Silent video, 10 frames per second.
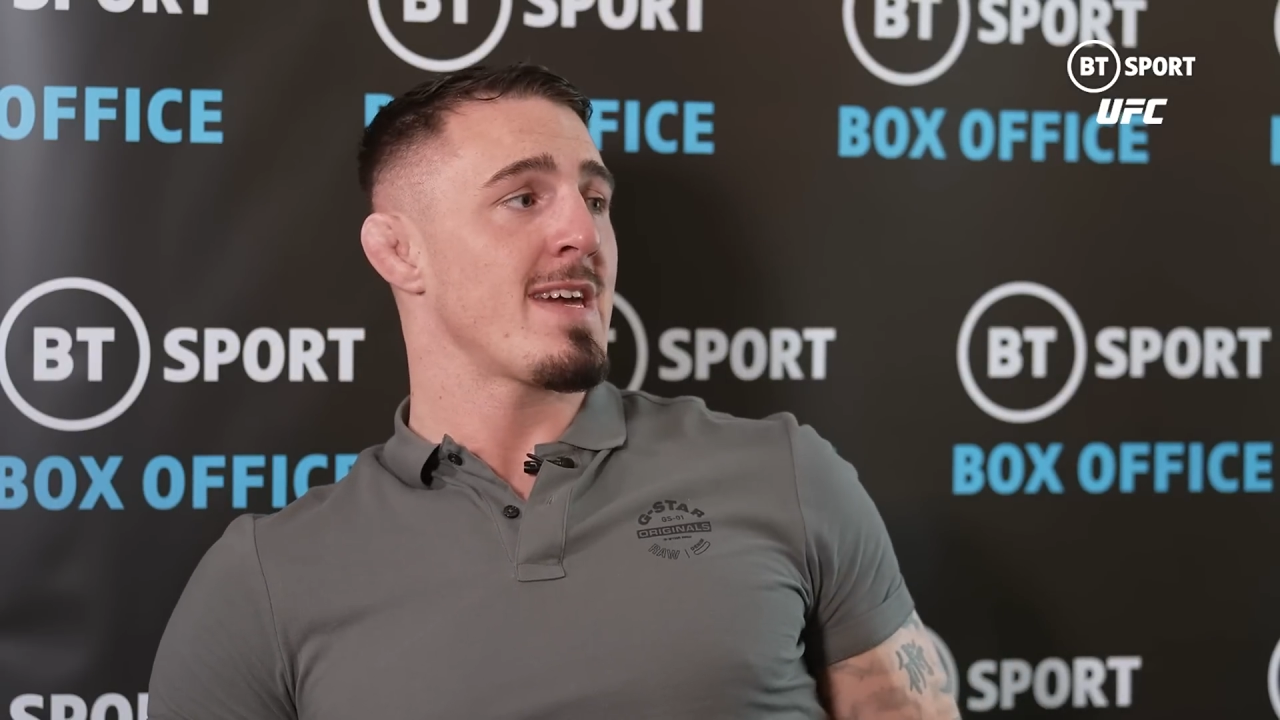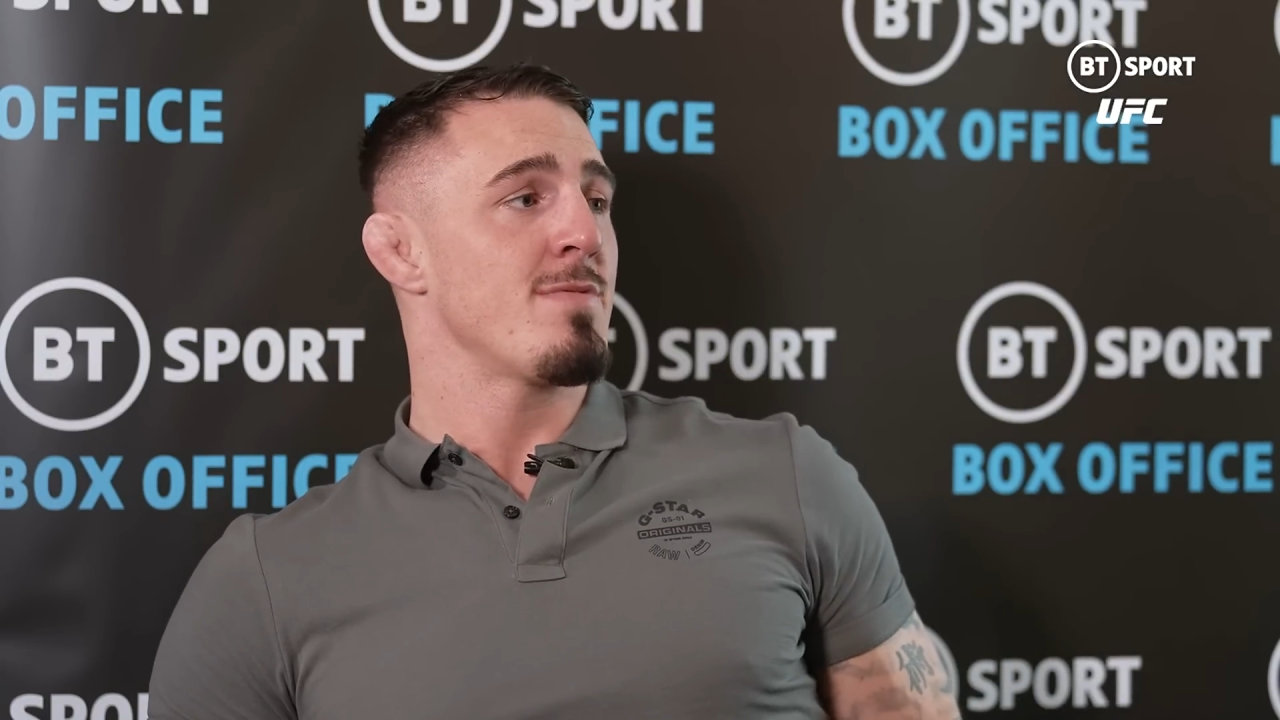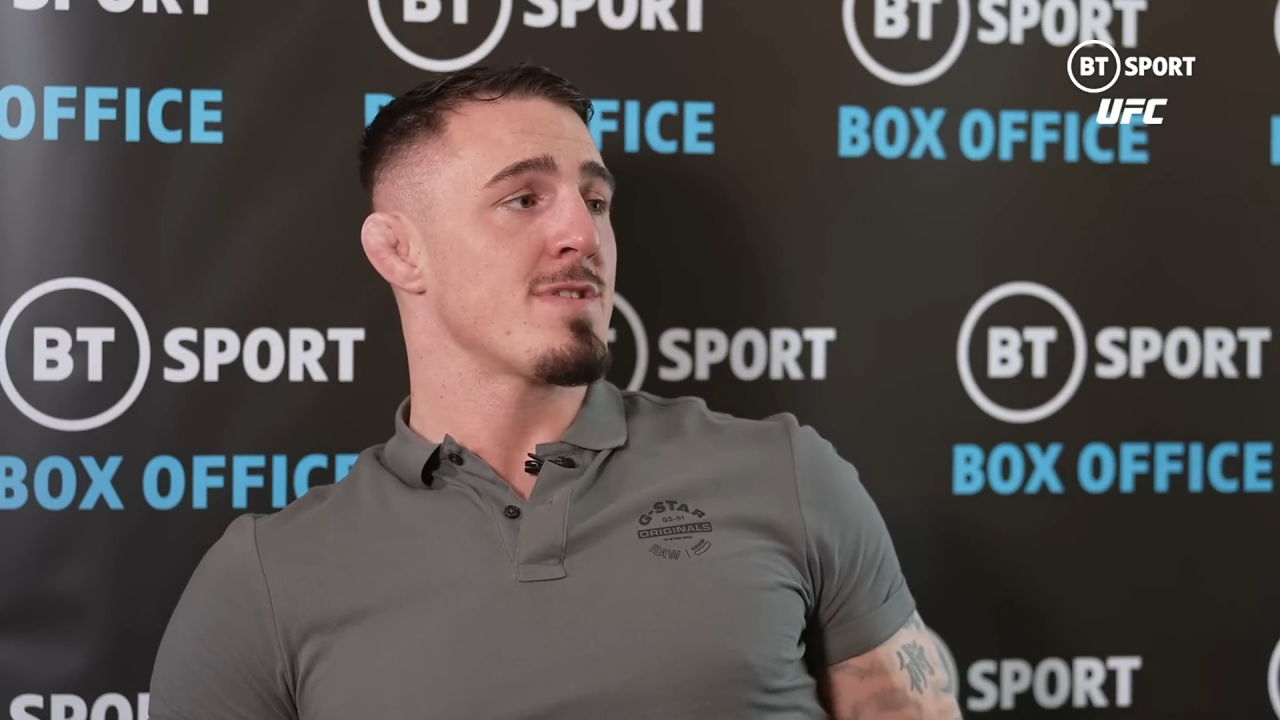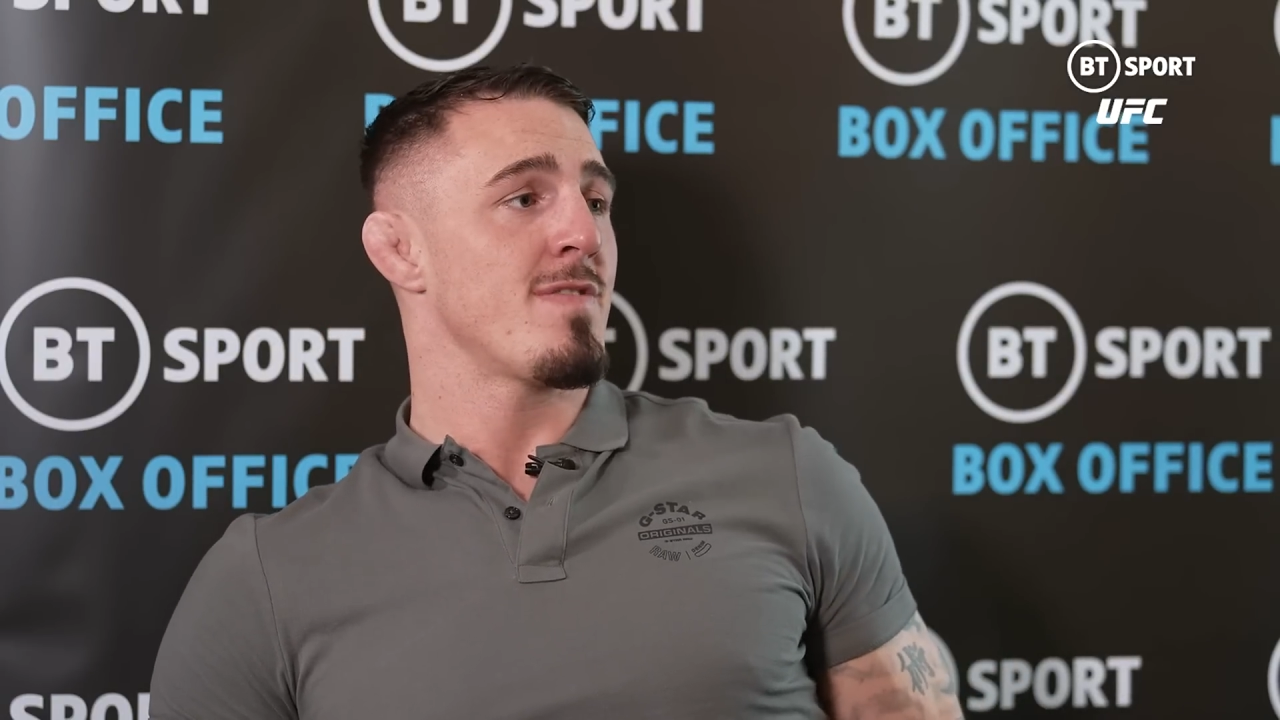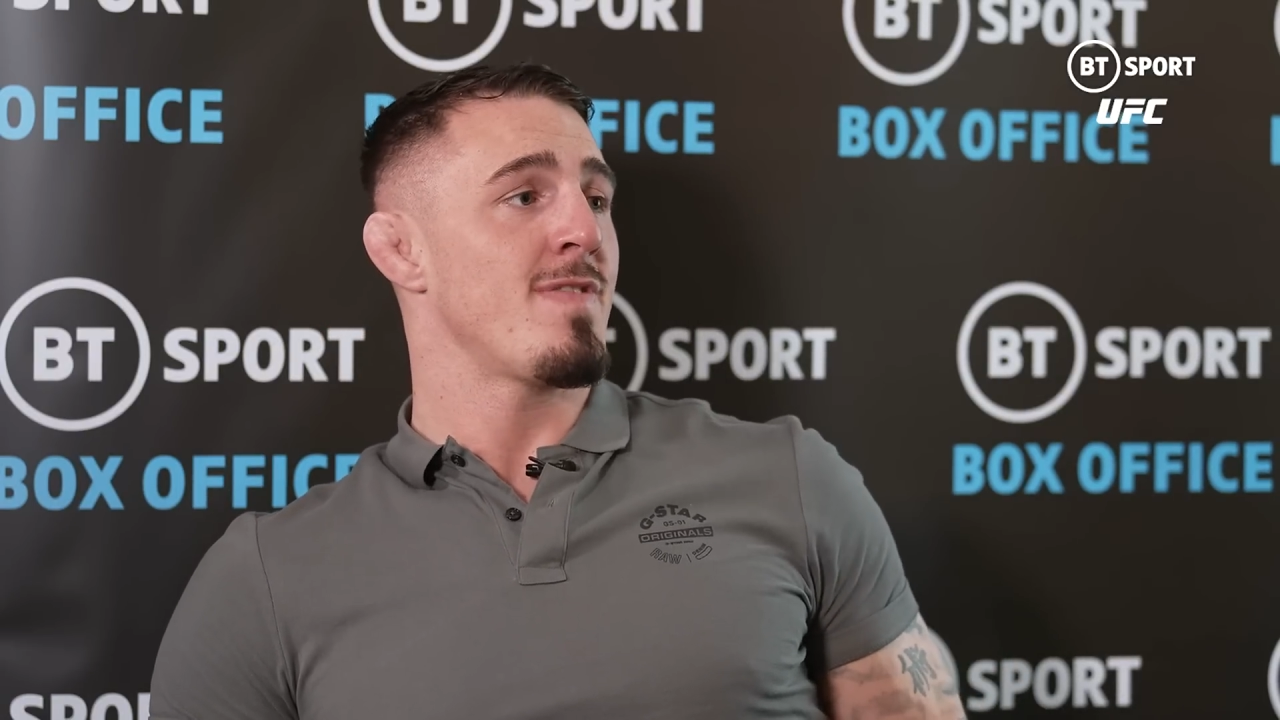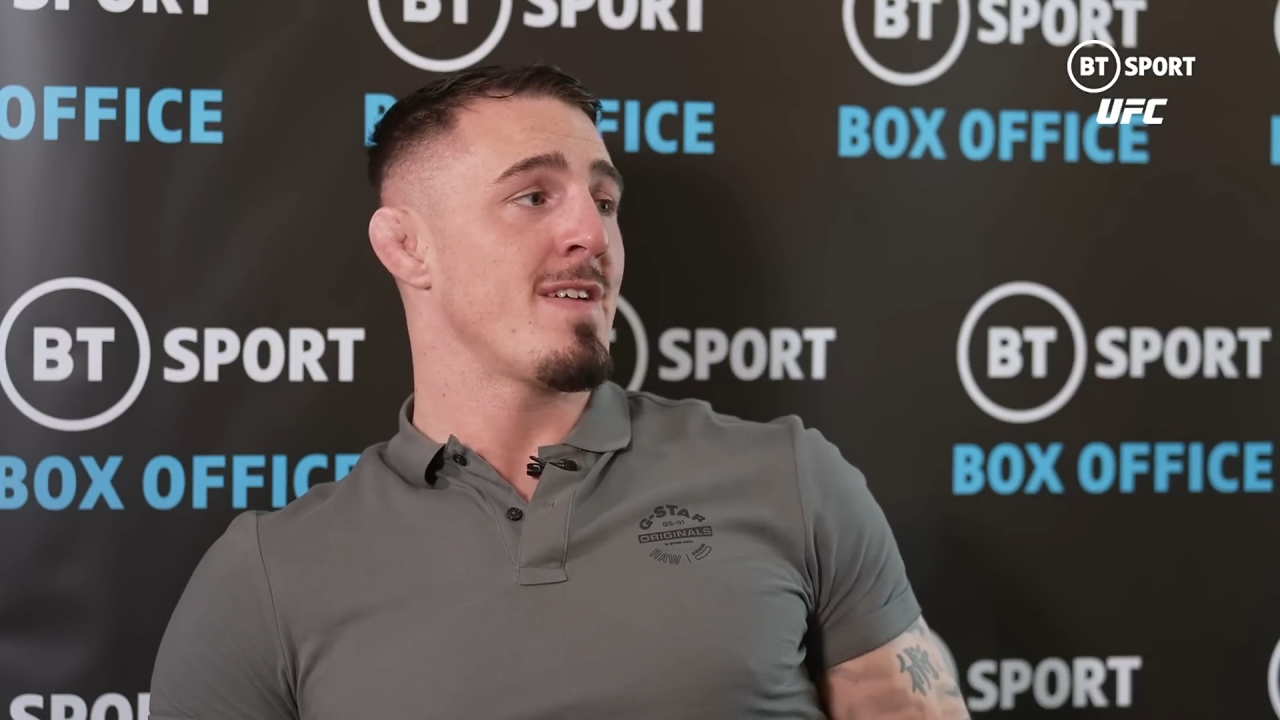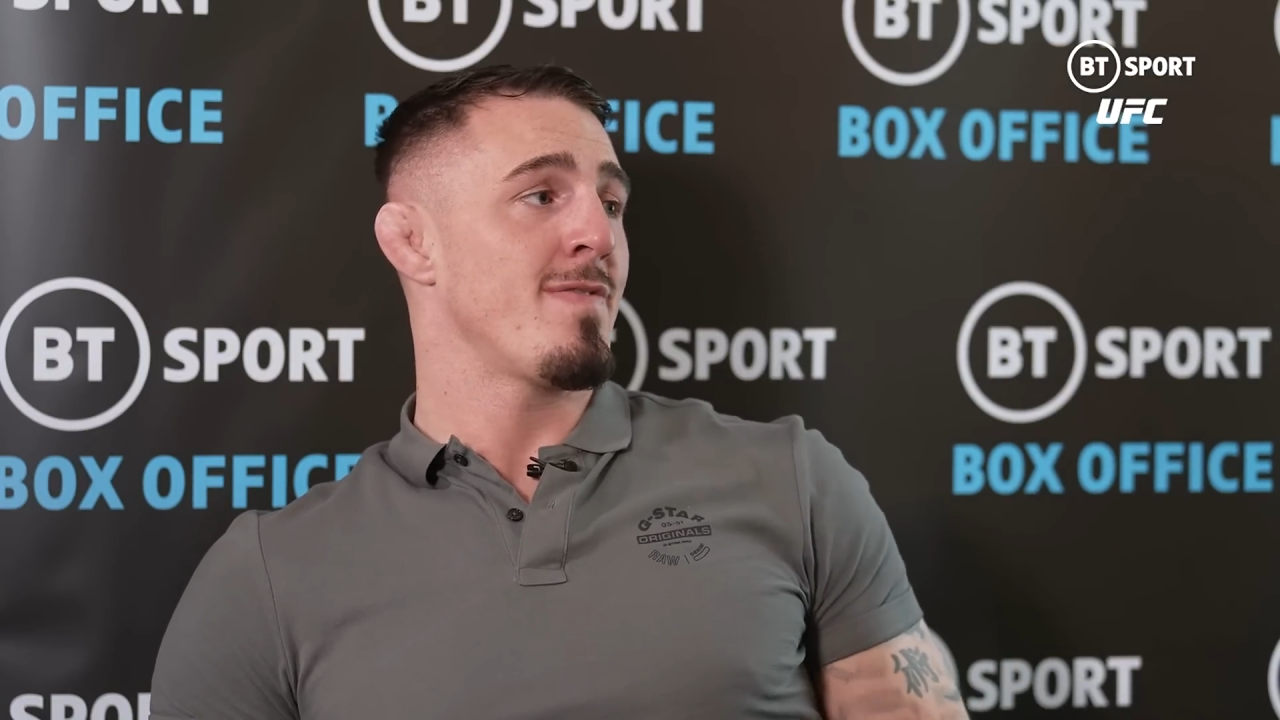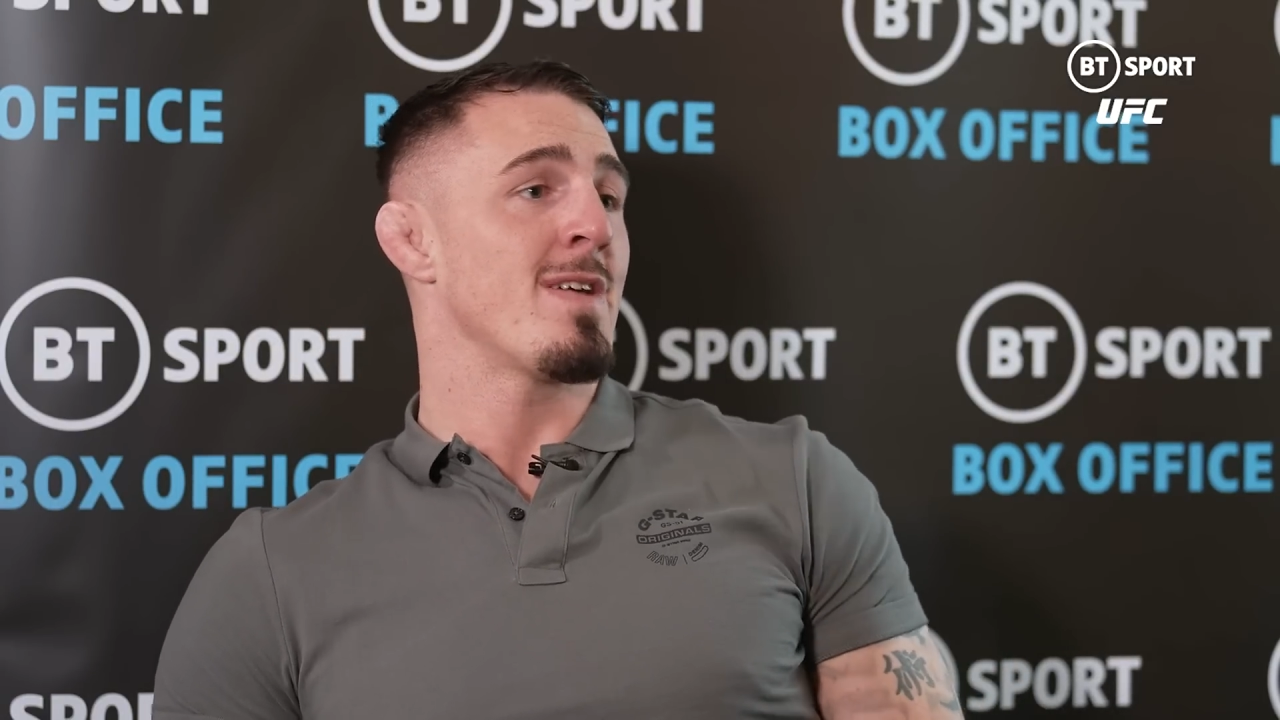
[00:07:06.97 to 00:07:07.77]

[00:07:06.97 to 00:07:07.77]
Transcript: he was on a five